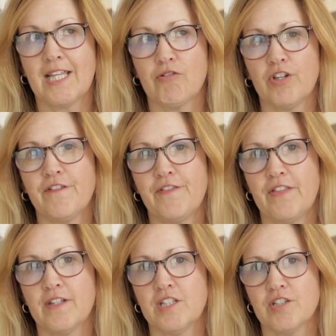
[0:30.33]
say they're on the
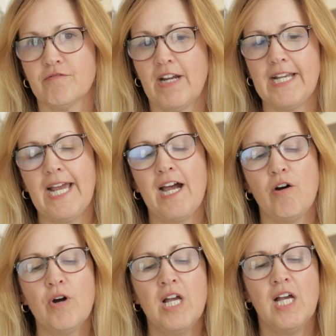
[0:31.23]
5th edition right
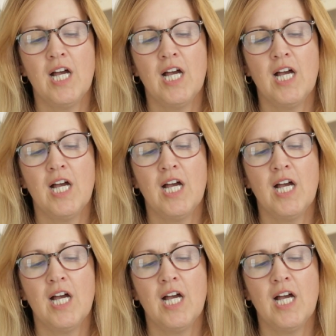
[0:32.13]
now.